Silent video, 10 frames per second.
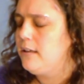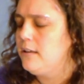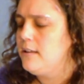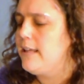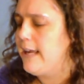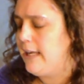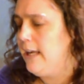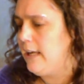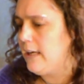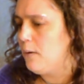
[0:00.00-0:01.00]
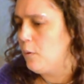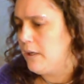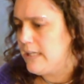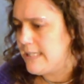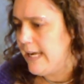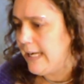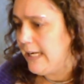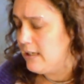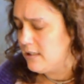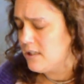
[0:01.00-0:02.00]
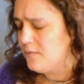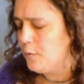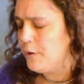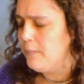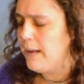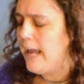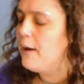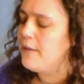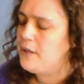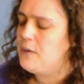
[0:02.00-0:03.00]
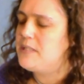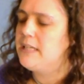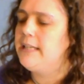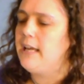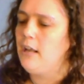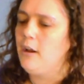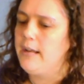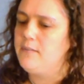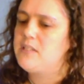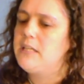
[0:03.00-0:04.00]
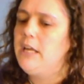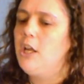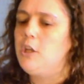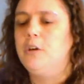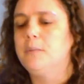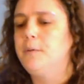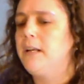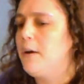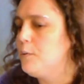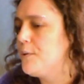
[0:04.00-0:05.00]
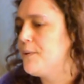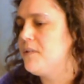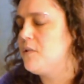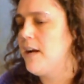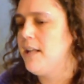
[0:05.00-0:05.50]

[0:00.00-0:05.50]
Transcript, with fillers: their kink and what it is their kink does for them and how they use it in their lives, you can pull out all sorts of strands.